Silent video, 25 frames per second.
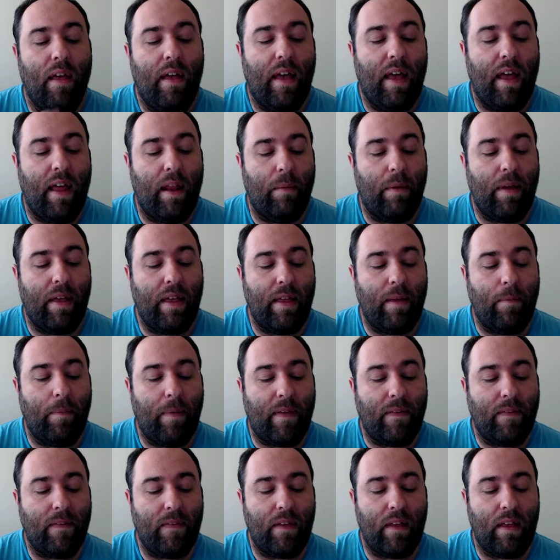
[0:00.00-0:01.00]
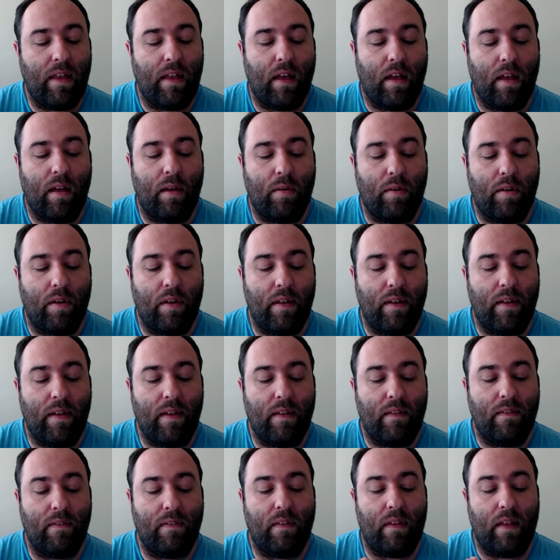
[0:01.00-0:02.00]
Anyway, he basically um, goes
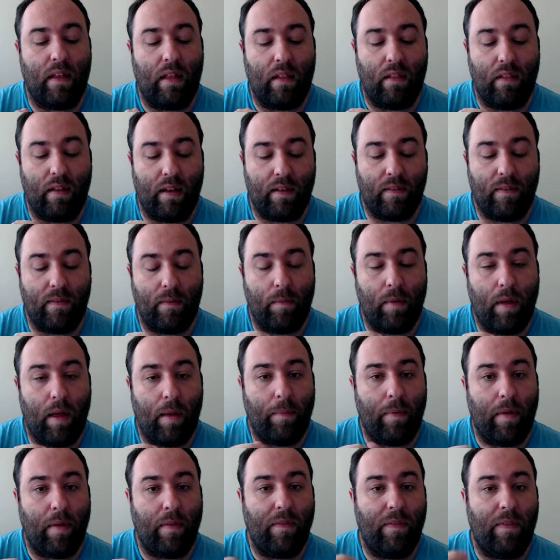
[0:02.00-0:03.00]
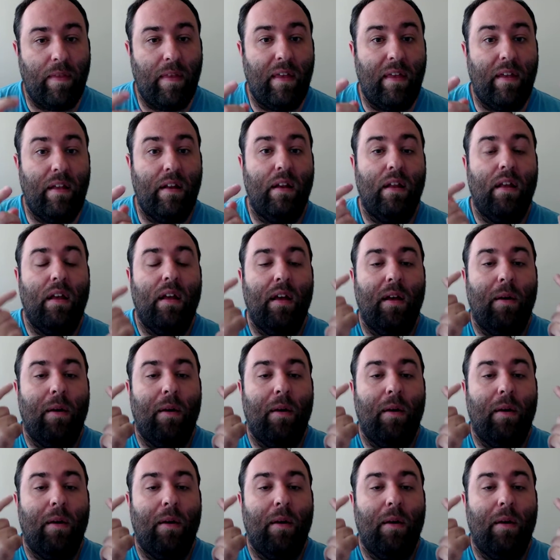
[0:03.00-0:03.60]
ahead and locks him up, and then